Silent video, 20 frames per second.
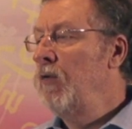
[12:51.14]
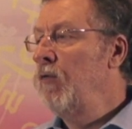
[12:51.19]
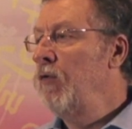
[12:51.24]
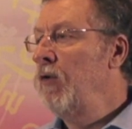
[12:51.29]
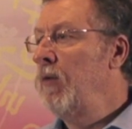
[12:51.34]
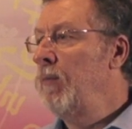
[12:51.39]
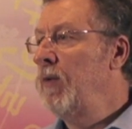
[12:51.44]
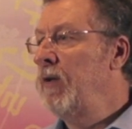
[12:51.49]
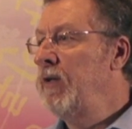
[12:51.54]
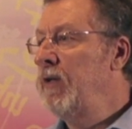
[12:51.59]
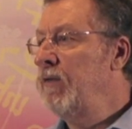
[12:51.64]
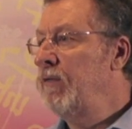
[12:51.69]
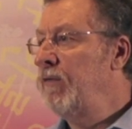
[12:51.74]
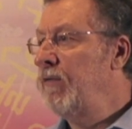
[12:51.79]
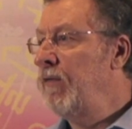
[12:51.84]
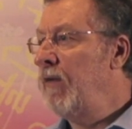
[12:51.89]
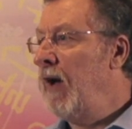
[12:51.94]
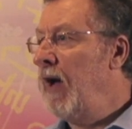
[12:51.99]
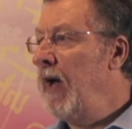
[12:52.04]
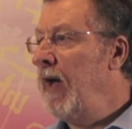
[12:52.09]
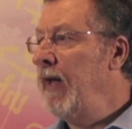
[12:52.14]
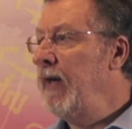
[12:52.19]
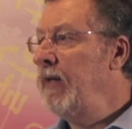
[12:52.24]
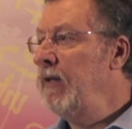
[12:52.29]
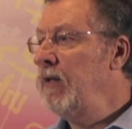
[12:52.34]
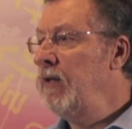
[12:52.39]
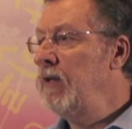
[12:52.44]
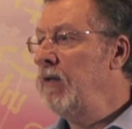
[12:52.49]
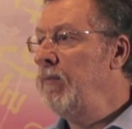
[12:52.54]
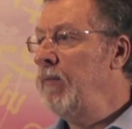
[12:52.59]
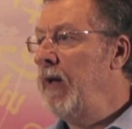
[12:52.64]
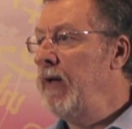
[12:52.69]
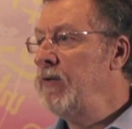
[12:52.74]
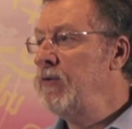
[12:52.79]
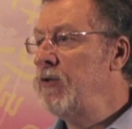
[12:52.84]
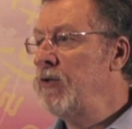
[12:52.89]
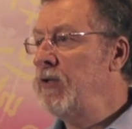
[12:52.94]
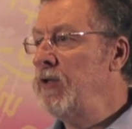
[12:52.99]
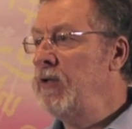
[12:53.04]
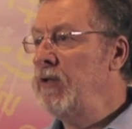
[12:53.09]
from a defined
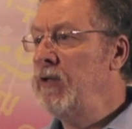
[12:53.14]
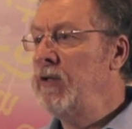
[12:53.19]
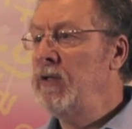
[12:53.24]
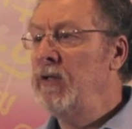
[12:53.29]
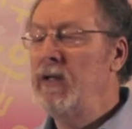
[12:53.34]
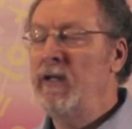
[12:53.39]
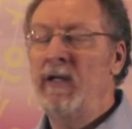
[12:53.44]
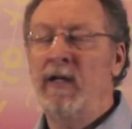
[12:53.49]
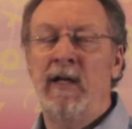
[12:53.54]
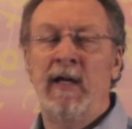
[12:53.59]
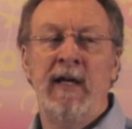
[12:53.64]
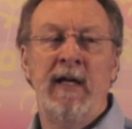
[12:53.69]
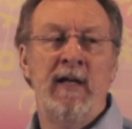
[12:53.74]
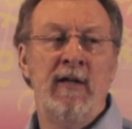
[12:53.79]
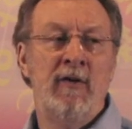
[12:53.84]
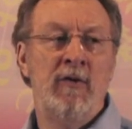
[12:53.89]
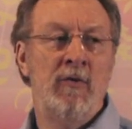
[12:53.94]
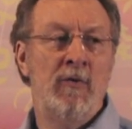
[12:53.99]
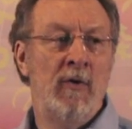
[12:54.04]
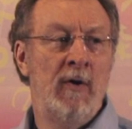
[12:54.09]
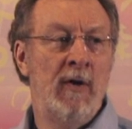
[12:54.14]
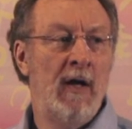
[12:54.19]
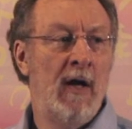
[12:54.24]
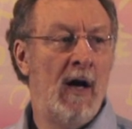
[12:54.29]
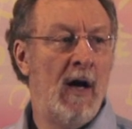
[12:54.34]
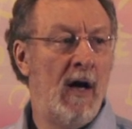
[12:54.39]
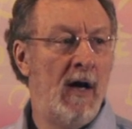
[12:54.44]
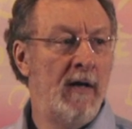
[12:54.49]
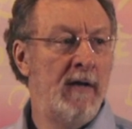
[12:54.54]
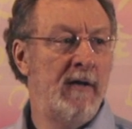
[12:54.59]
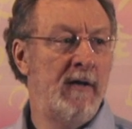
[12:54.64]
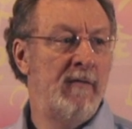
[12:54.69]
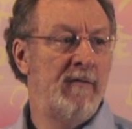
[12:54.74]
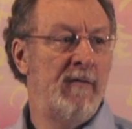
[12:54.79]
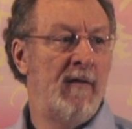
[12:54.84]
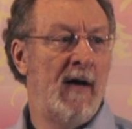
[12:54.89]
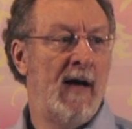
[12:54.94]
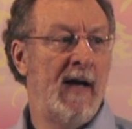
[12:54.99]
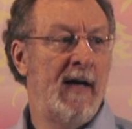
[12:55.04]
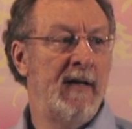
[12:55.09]
dimension into an
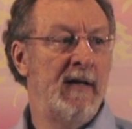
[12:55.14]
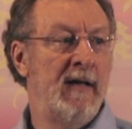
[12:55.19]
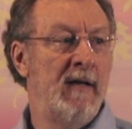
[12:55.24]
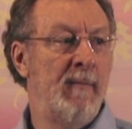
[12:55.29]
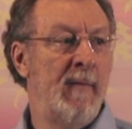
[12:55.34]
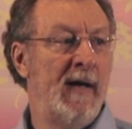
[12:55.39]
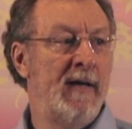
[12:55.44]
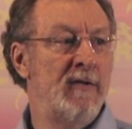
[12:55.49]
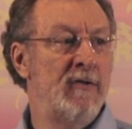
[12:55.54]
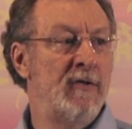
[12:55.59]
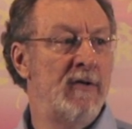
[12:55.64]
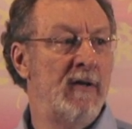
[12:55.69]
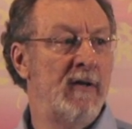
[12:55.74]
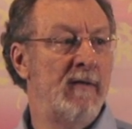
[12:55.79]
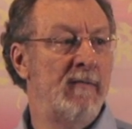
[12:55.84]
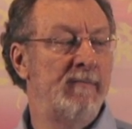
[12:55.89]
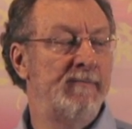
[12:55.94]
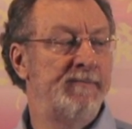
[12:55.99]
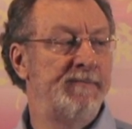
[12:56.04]
undefined dimension.